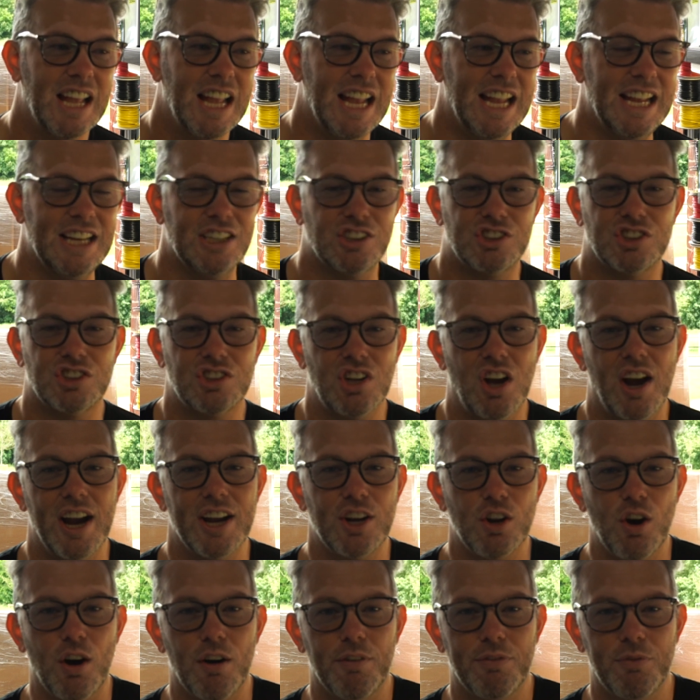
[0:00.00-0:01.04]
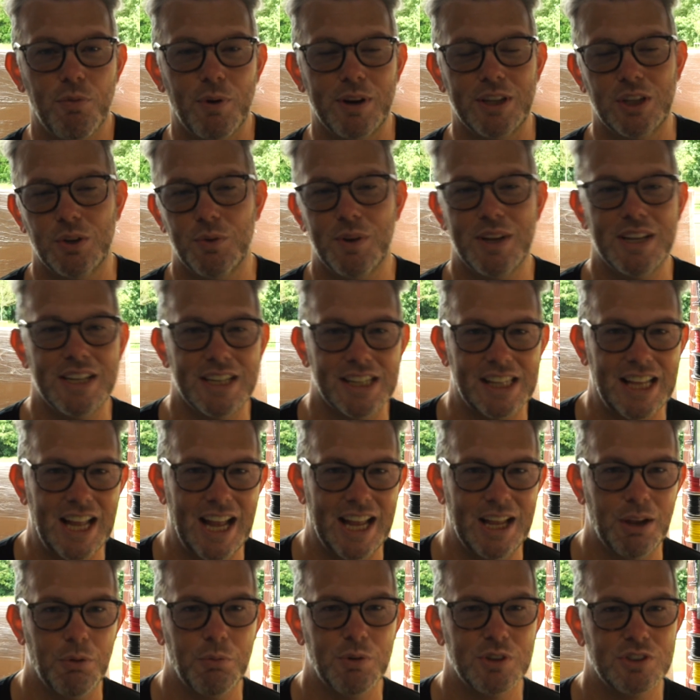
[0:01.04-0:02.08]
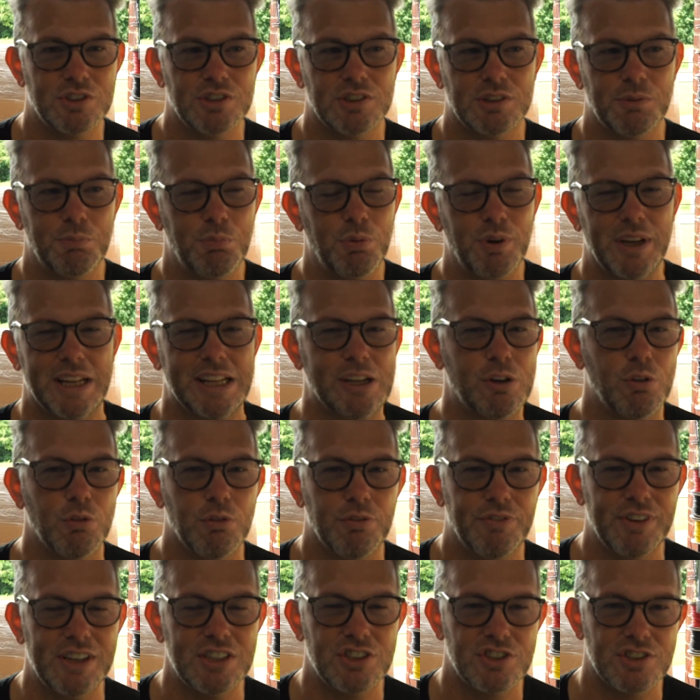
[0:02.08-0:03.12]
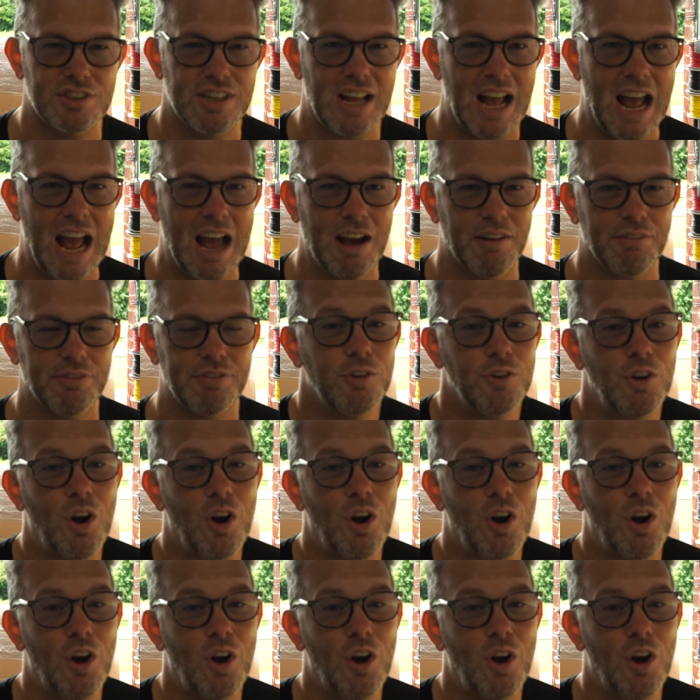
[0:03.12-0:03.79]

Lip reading: each side off when you indicate, which is a pretty cool feature to have.